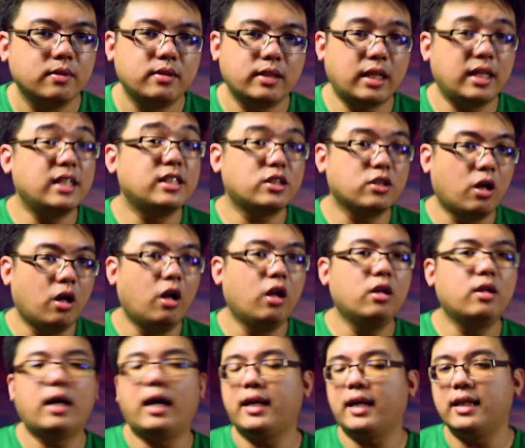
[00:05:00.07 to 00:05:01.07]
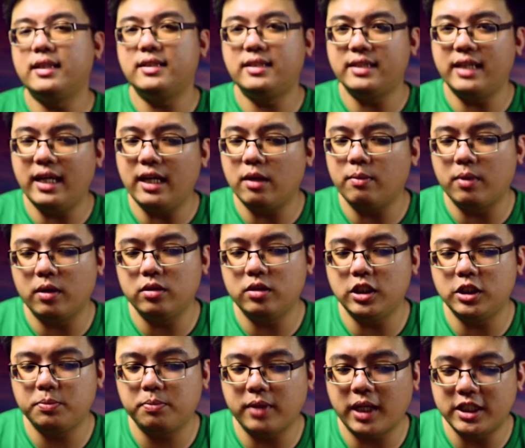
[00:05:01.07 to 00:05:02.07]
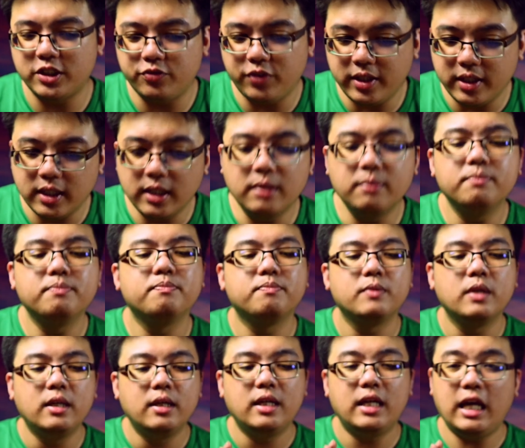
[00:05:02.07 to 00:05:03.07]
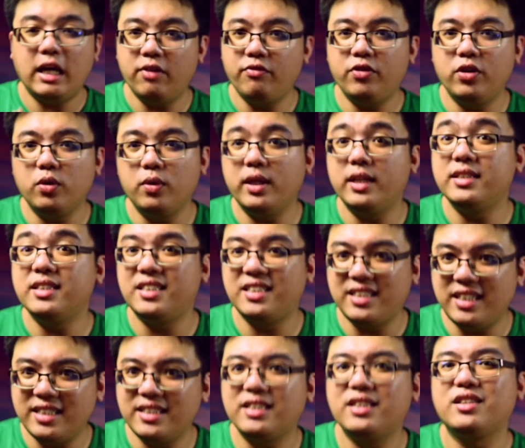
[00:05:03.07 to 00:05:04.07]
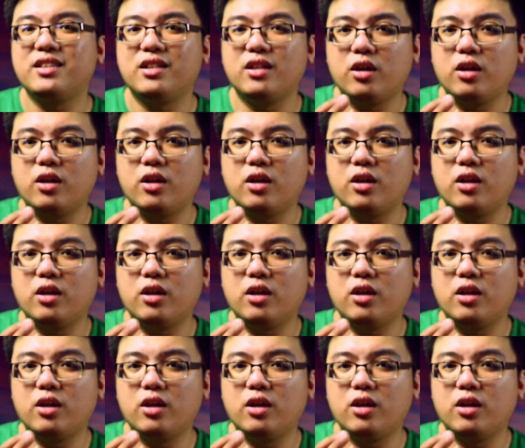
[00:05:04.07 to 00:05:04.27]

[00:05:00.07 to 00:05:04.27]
That is all I can say about this prize figure if you insist